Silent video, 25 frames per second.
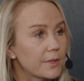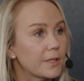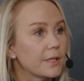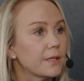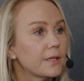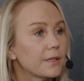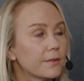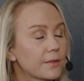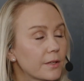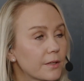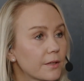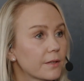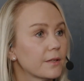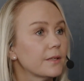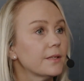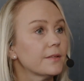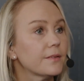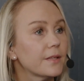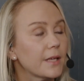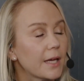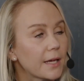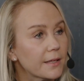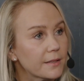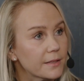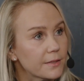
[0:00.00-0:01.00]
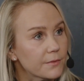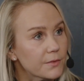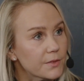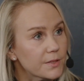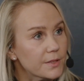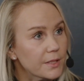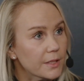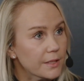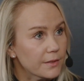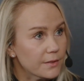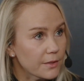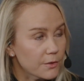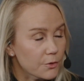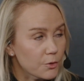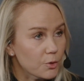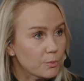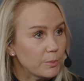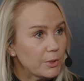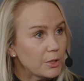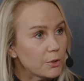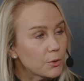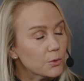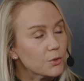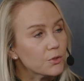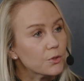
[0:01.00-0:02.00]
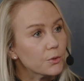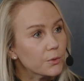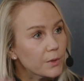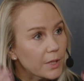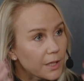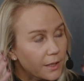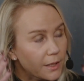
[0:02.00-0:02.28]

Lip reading: in the active state and should be used.